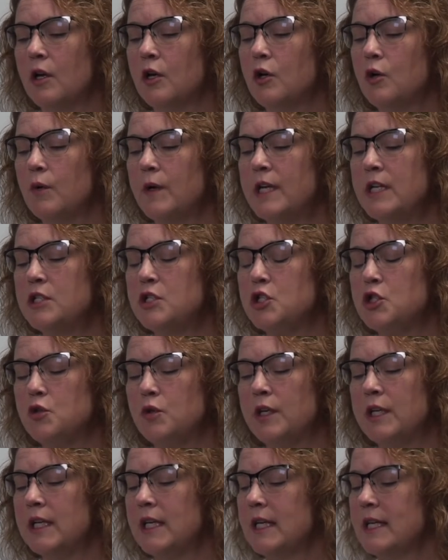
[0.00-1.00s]
Green
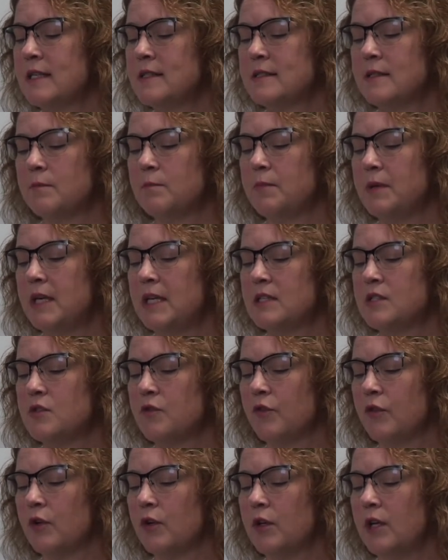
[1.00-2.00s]
Street isn't
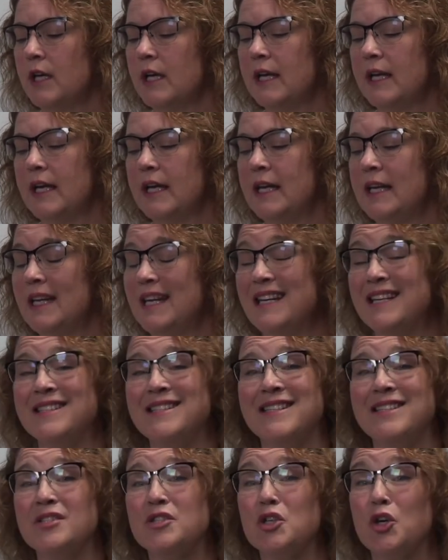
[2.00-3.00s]
peaceful. It
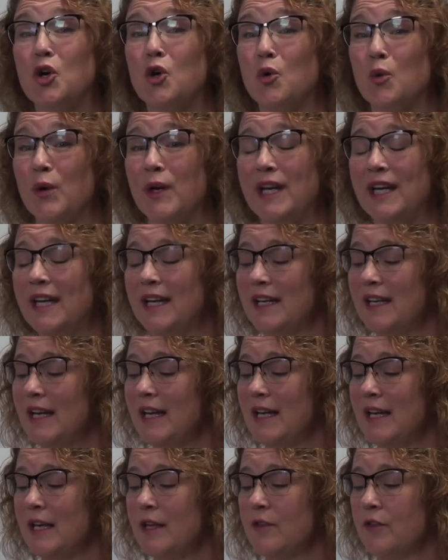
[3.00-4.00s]
isn't green
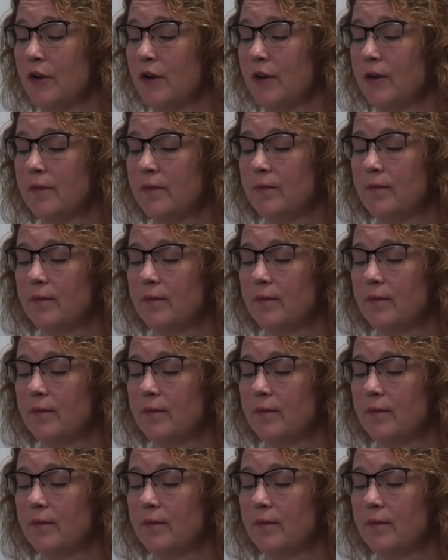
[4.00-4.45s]
either.